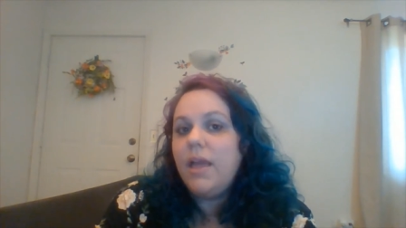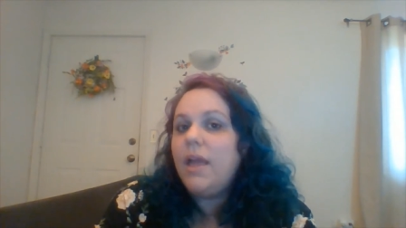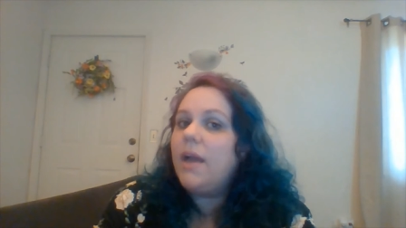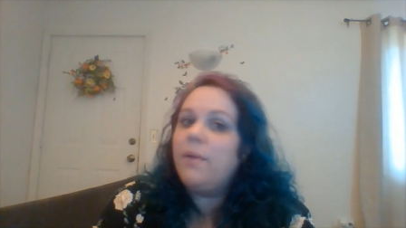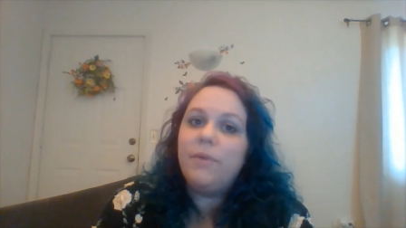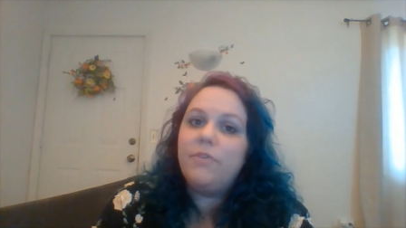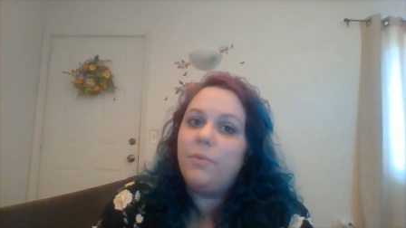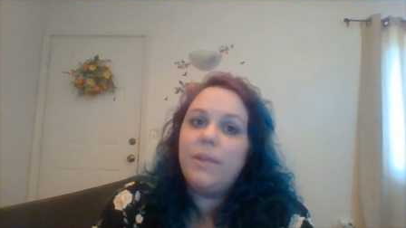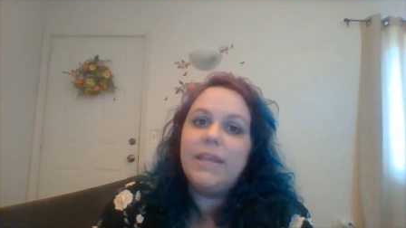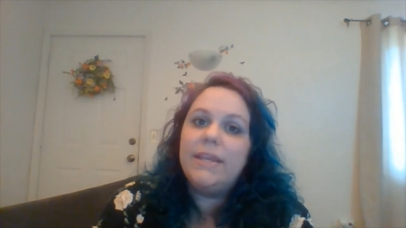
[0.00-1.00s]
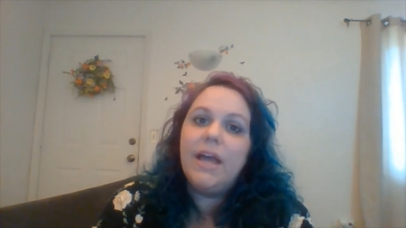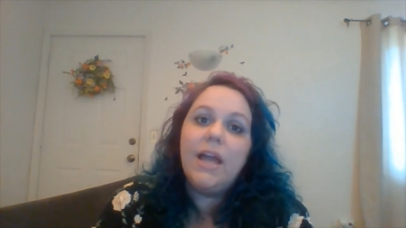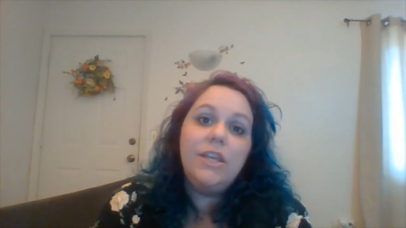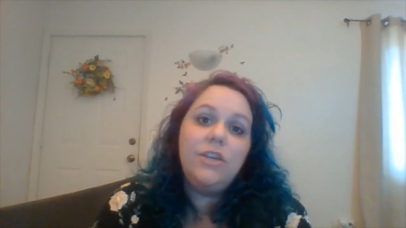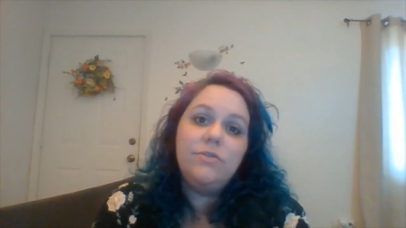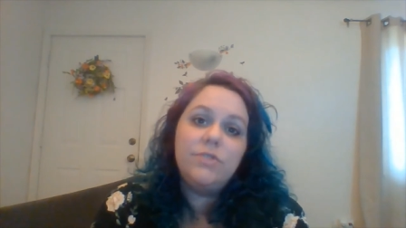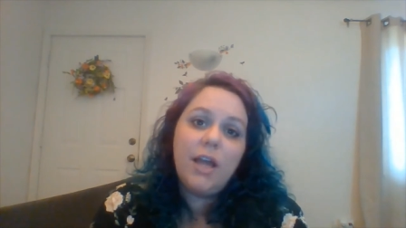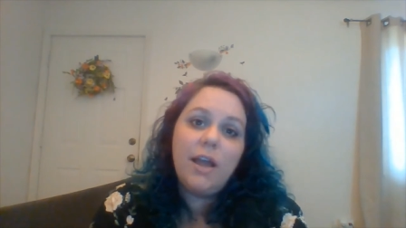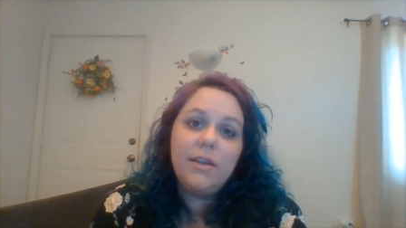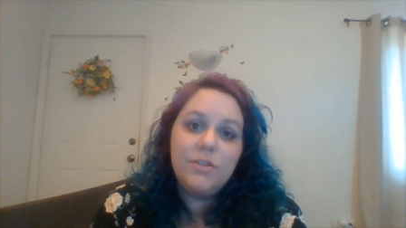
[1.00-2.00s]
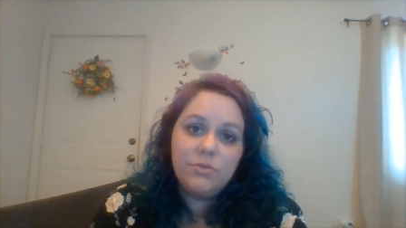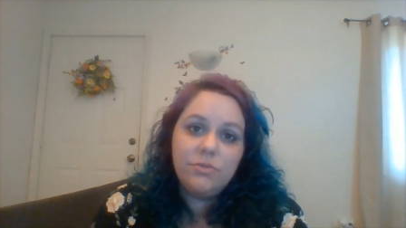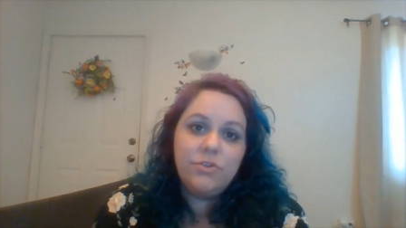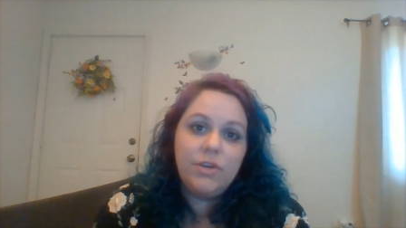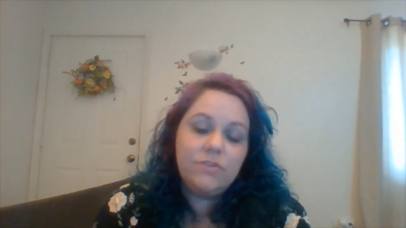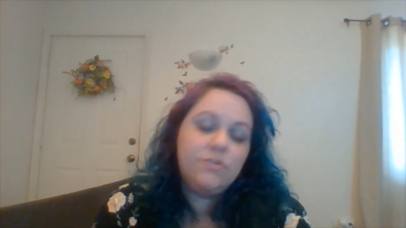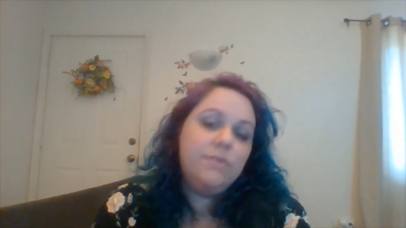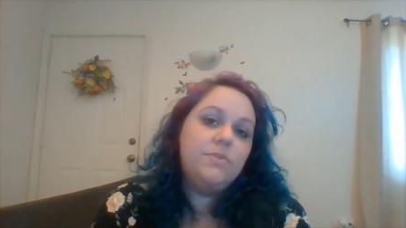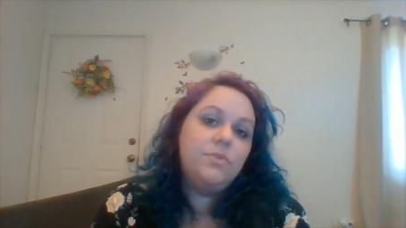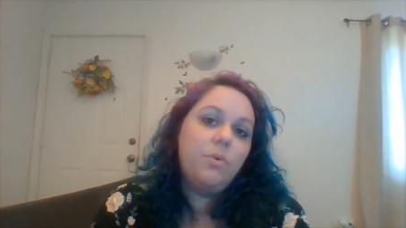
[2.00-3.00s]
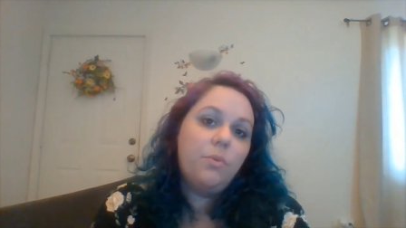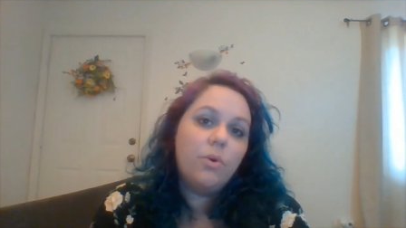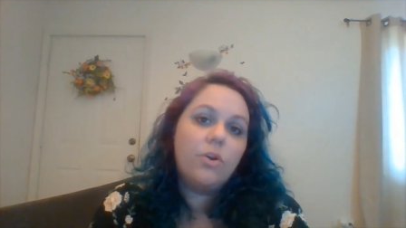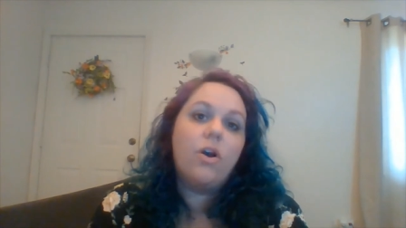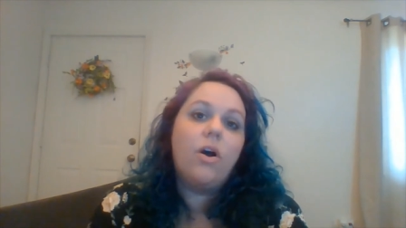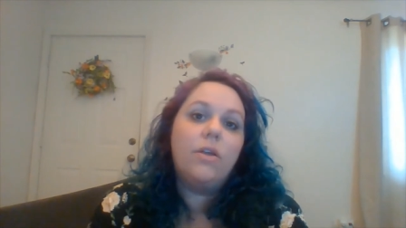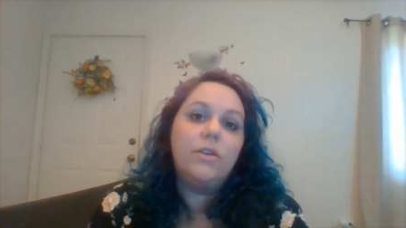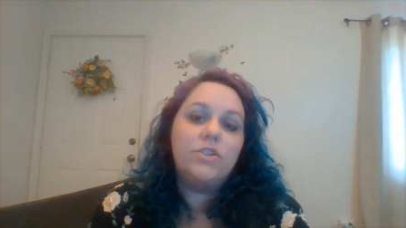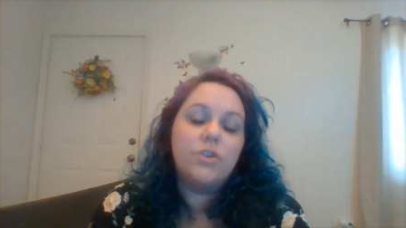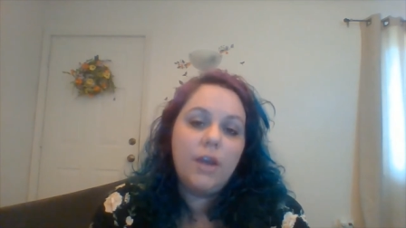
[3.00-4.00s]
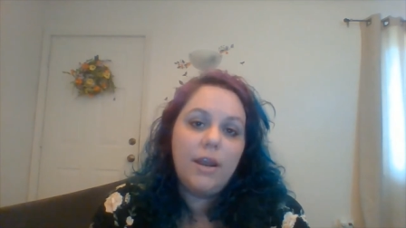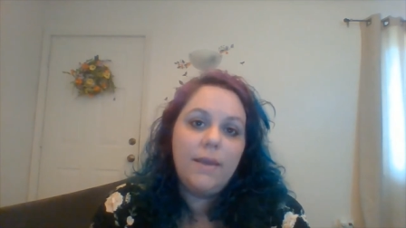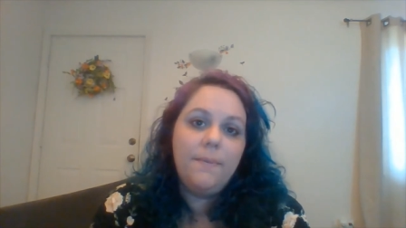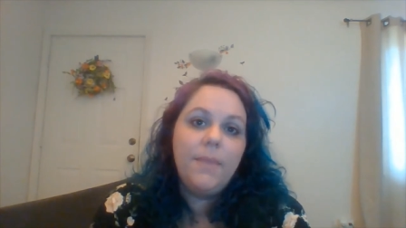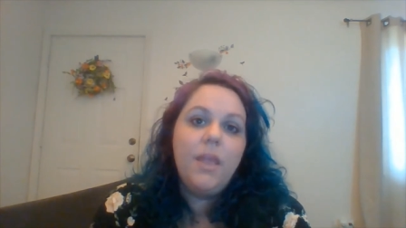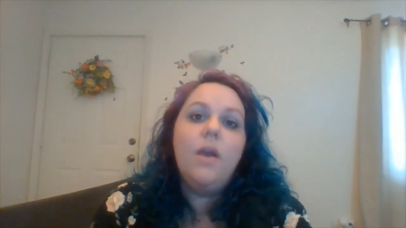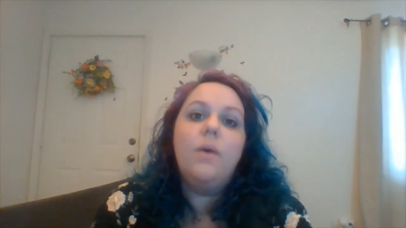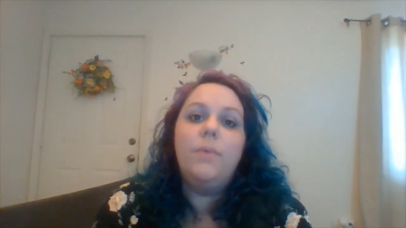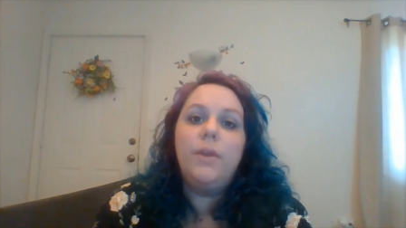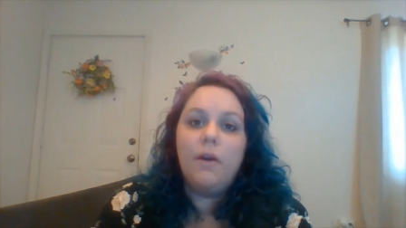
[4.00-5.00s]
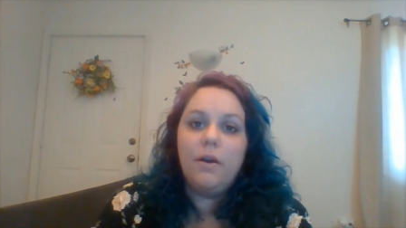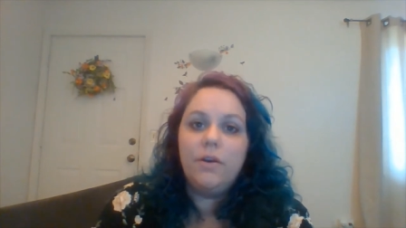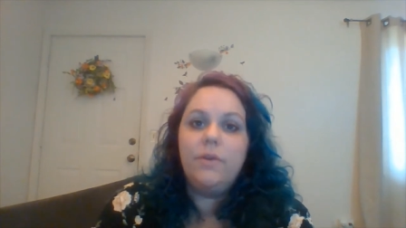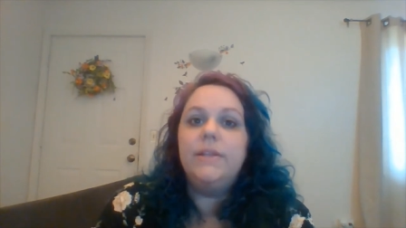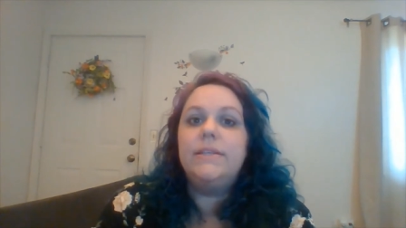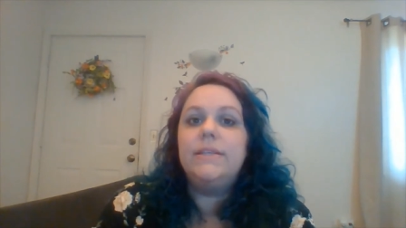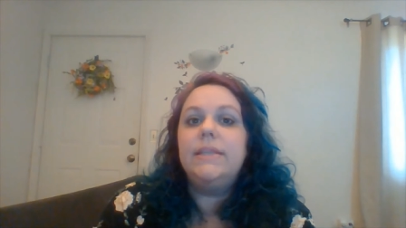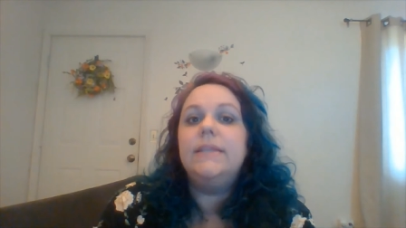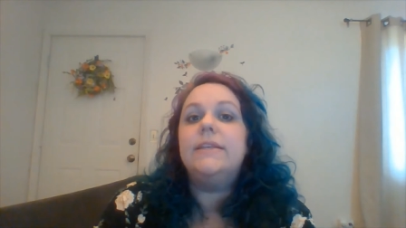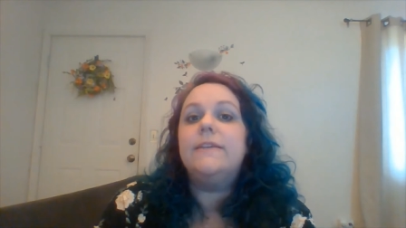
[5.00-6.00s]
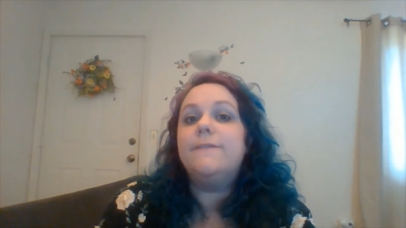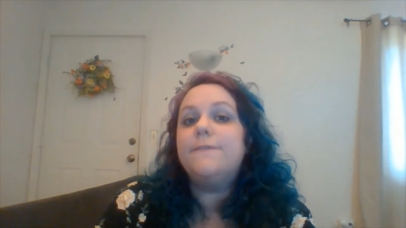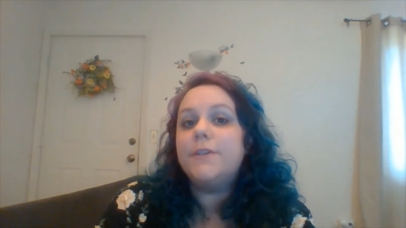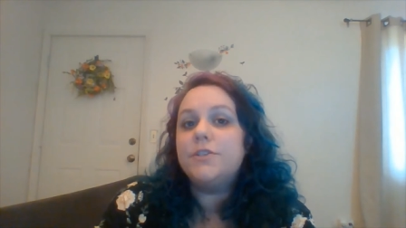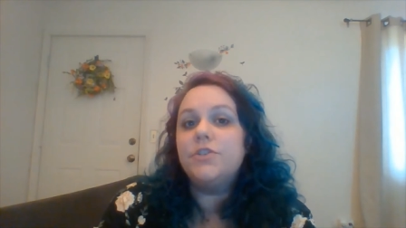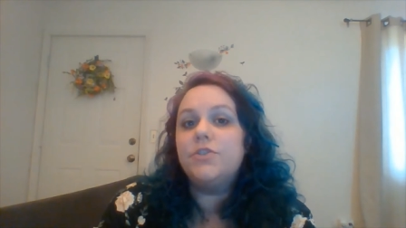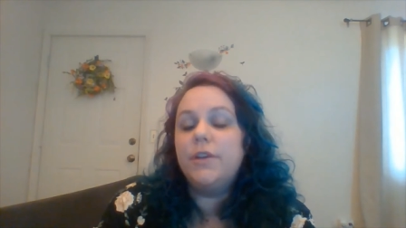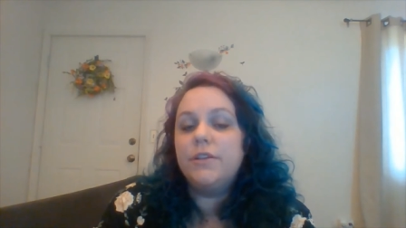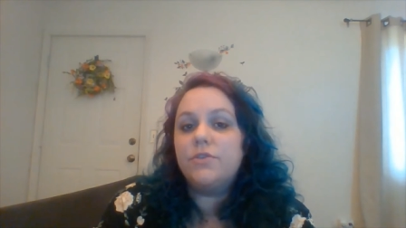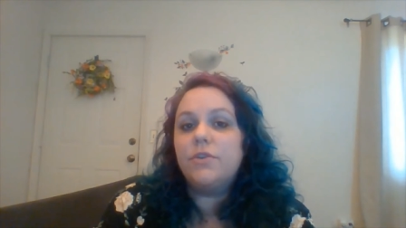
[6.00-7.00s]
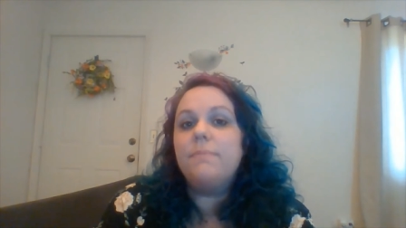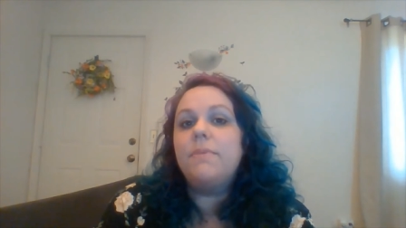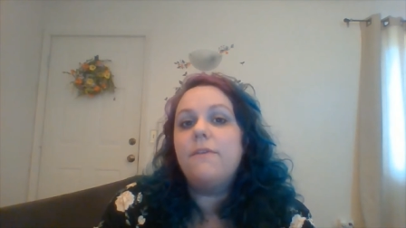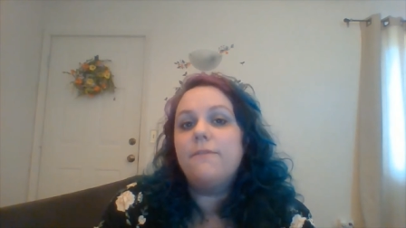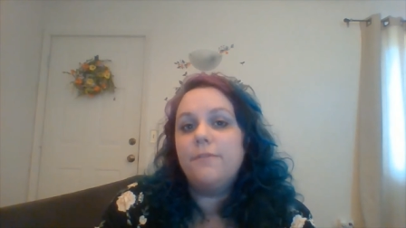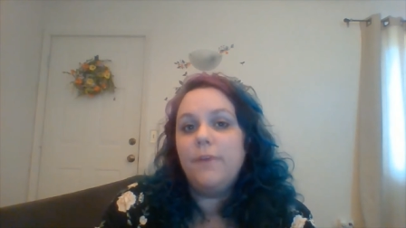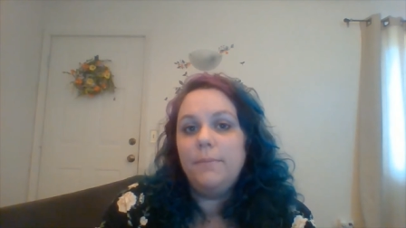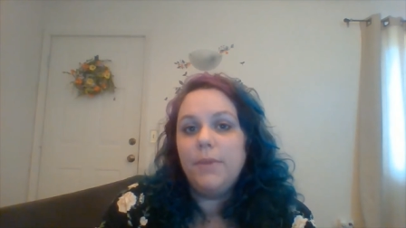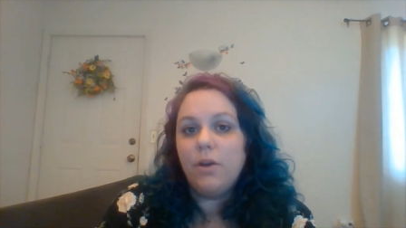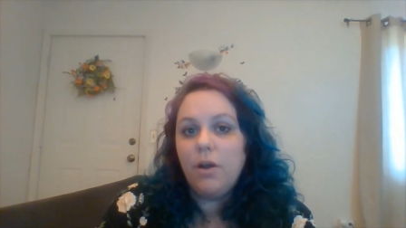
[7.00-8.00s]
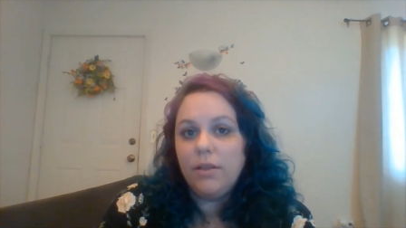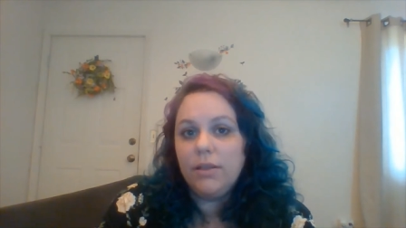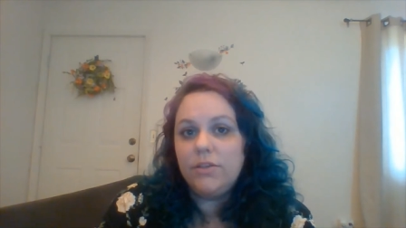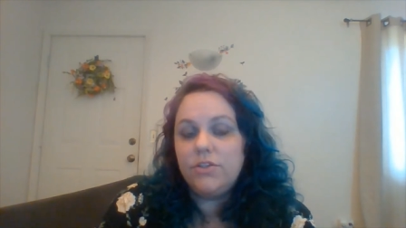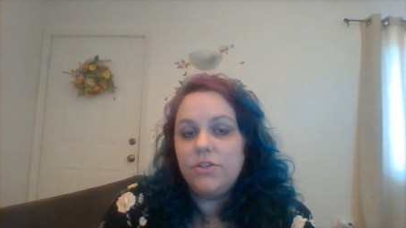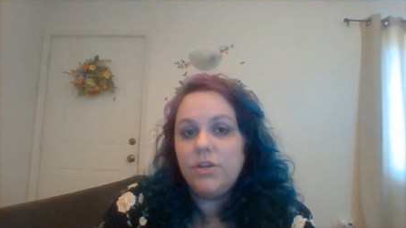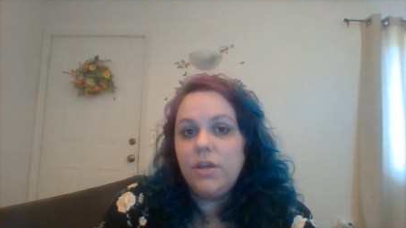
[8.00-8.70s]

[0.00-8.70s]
However, we cannot use a high school transcript to award college credit we are going to need an official transcript from the college.